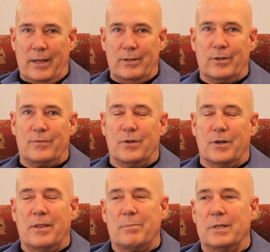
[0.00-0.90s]
I looked for
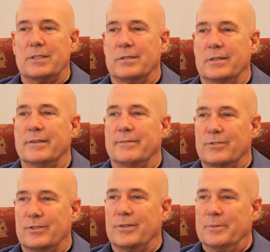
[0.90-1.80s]
another place to live.
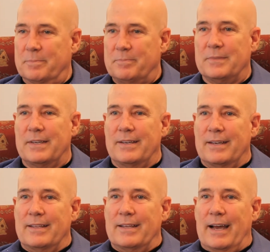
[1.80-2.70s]
So
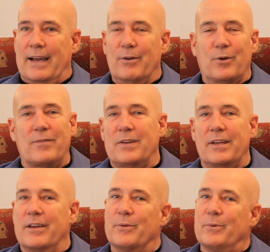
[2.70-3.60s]
I don't know of
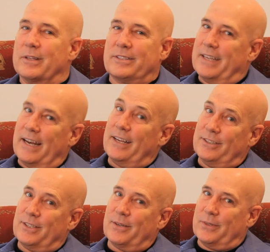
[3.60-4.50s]
any other real estate
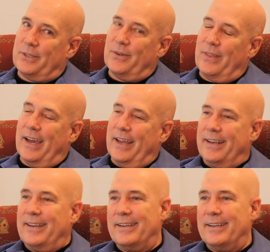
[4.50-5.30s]
agents that would do that.